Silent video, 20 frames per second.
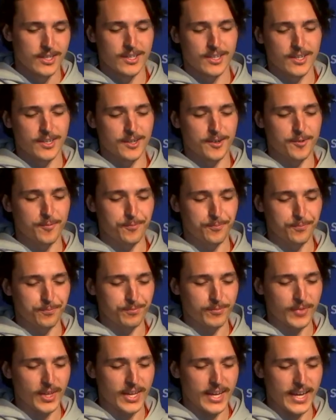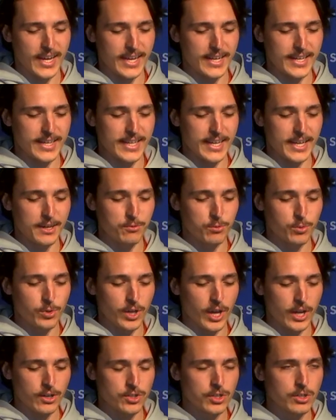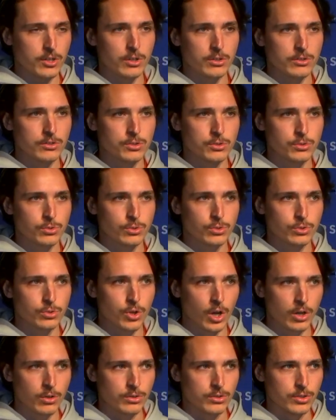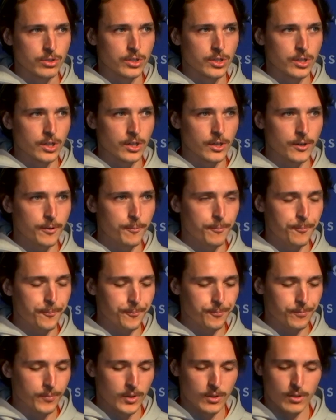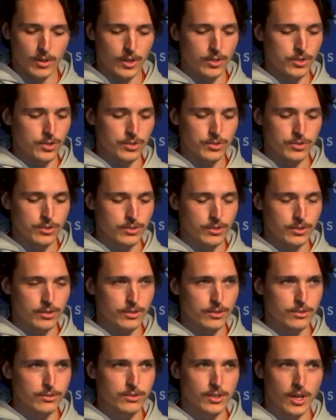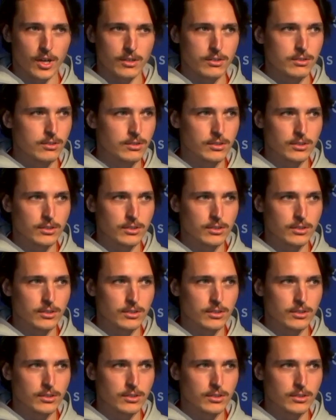And then we actually go into code and just start